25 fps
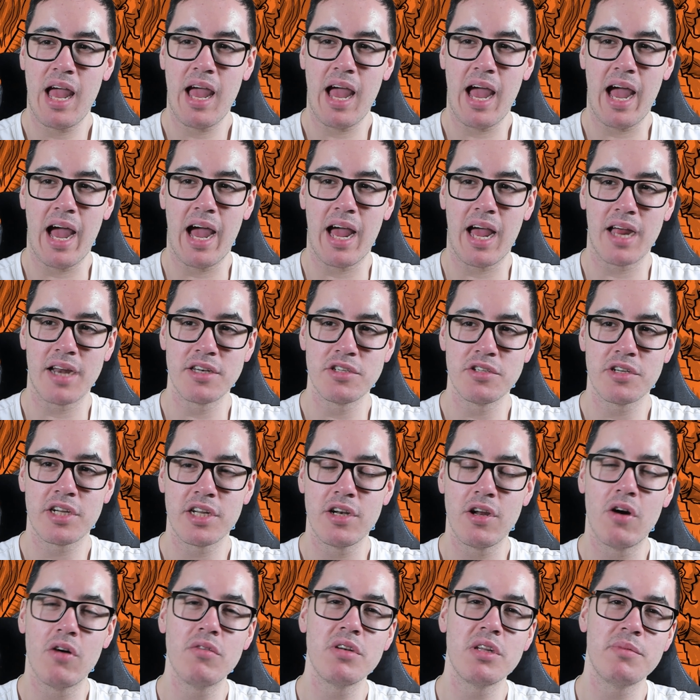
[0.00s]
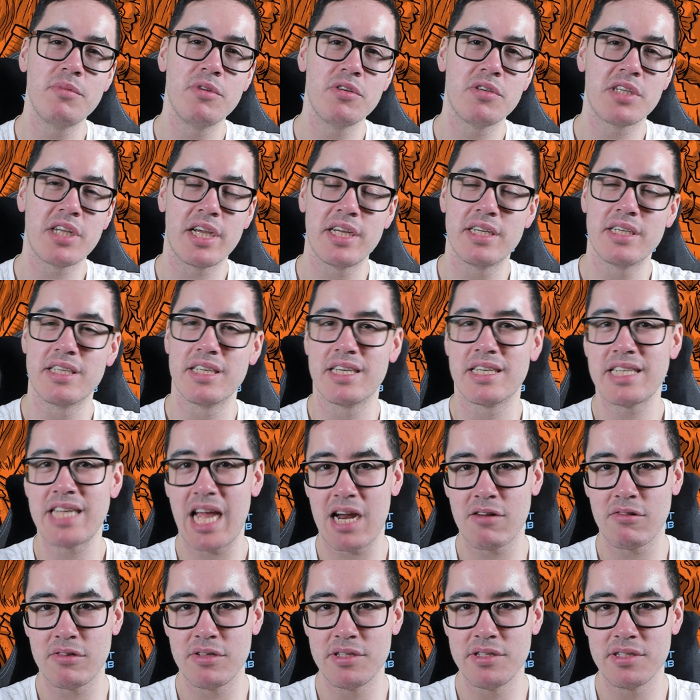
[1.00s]
And you can only mutate into
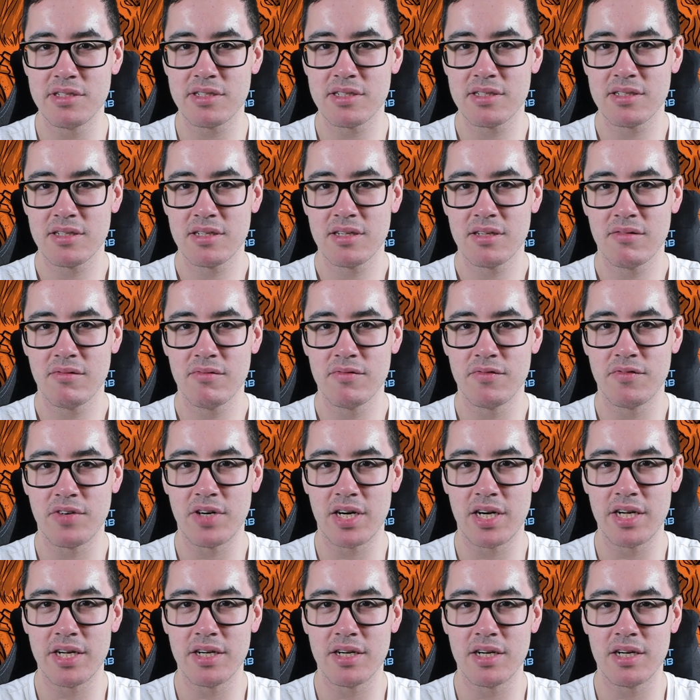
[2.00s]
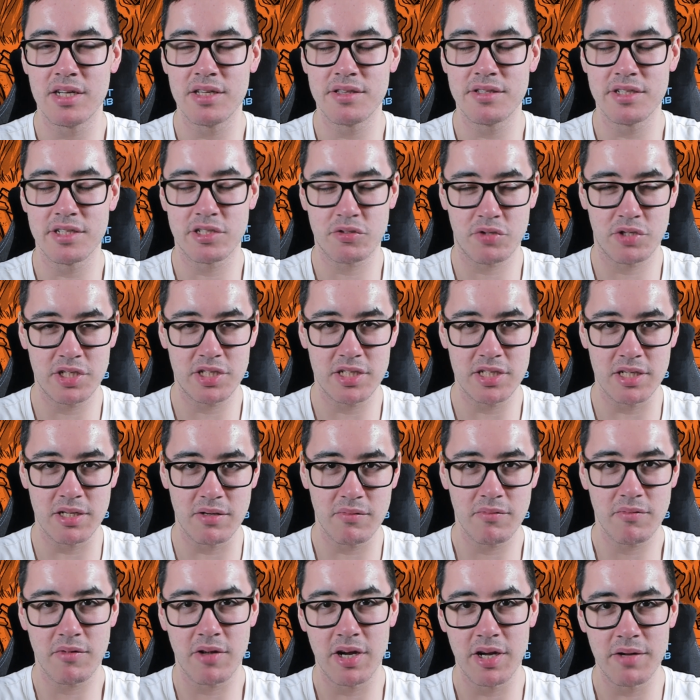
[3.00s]
terrors via the strategic,
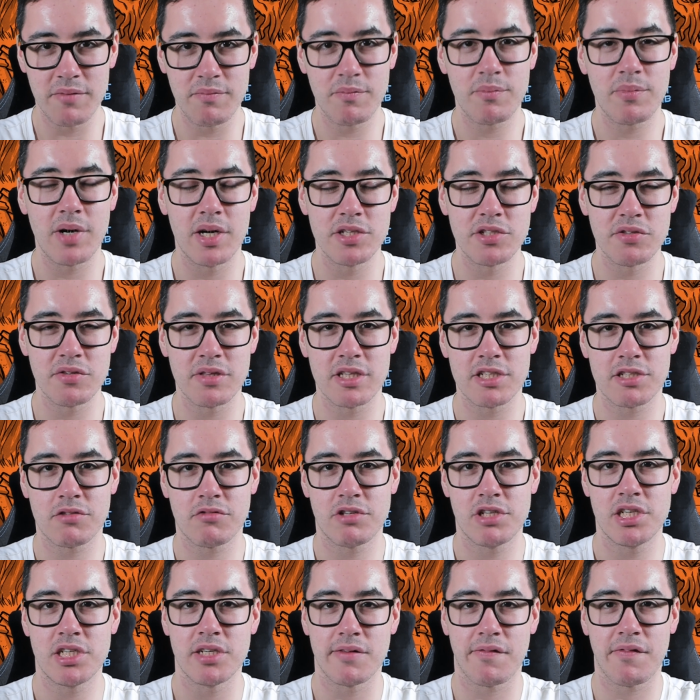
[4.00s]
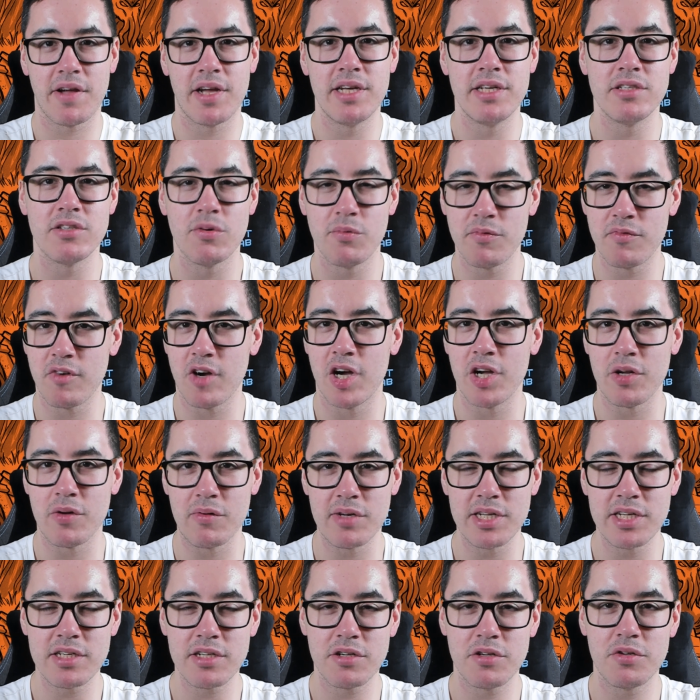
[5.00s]
by during the strategic phase, or via your
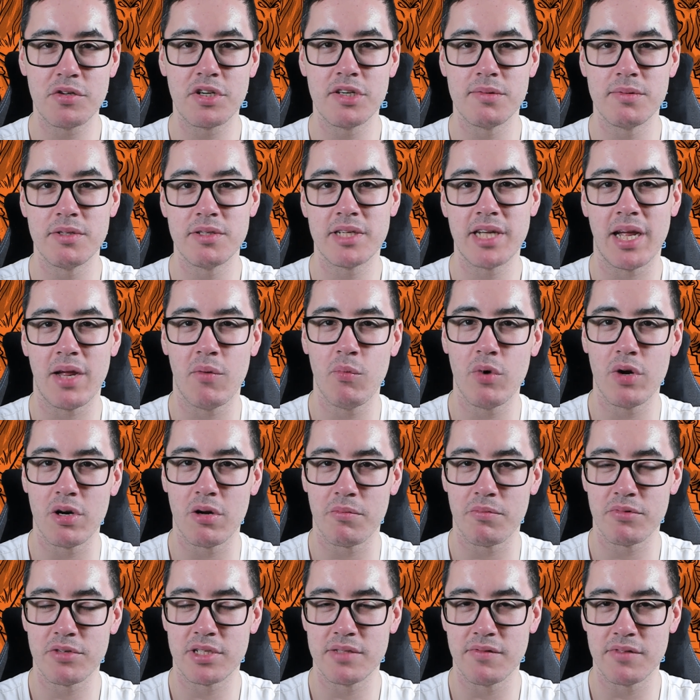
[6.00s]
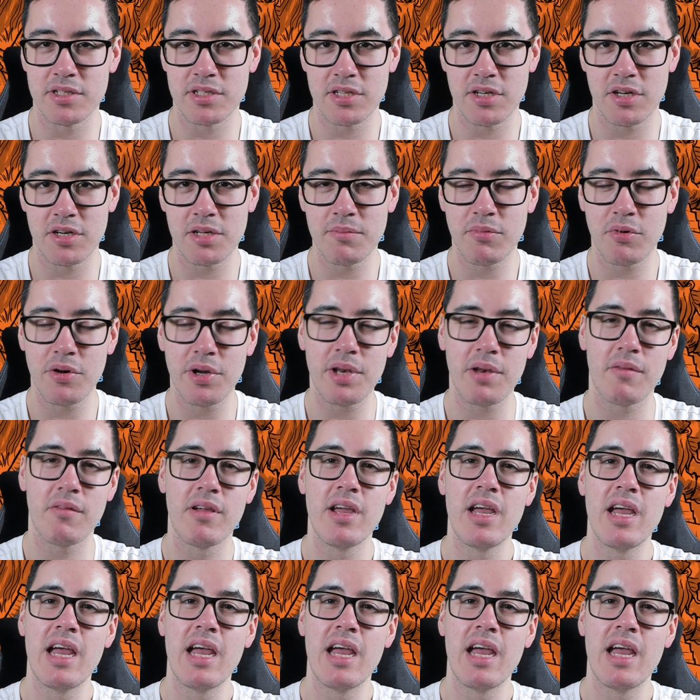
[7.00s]
leader, who can mutate 1 operative at turning point.